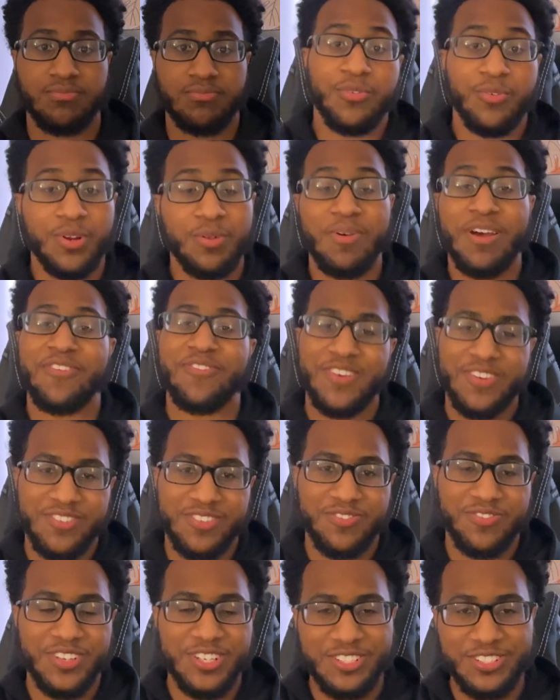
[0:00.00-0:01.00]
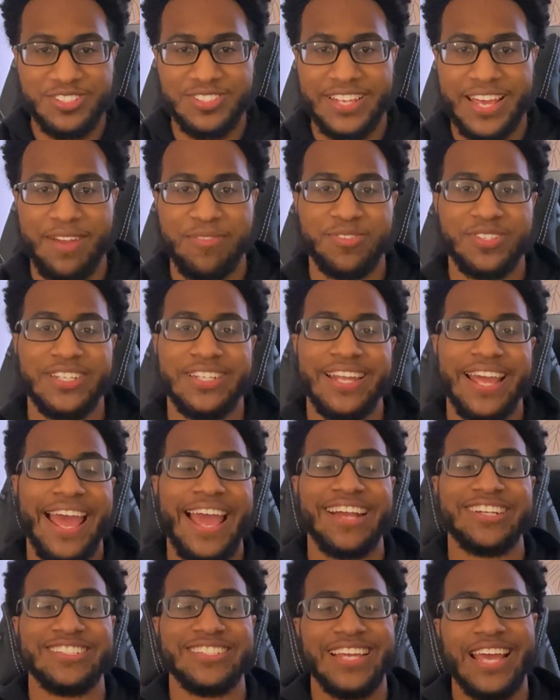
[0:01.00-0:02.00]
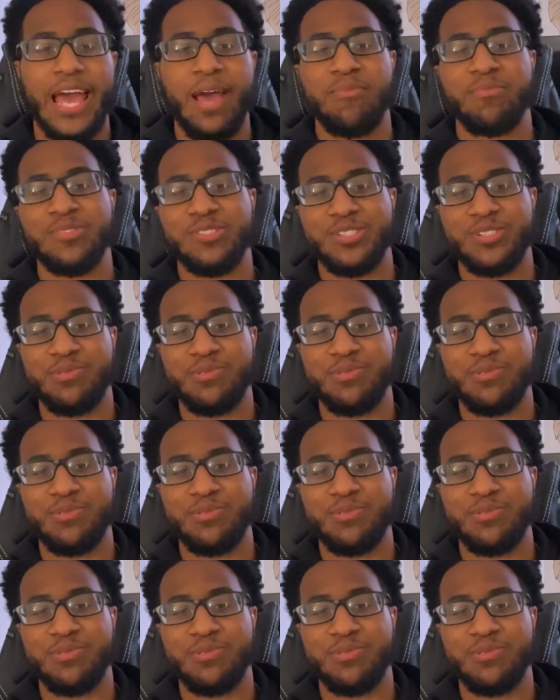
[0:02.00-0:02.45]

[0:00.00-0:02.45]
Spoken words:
One of my favorite features actually happens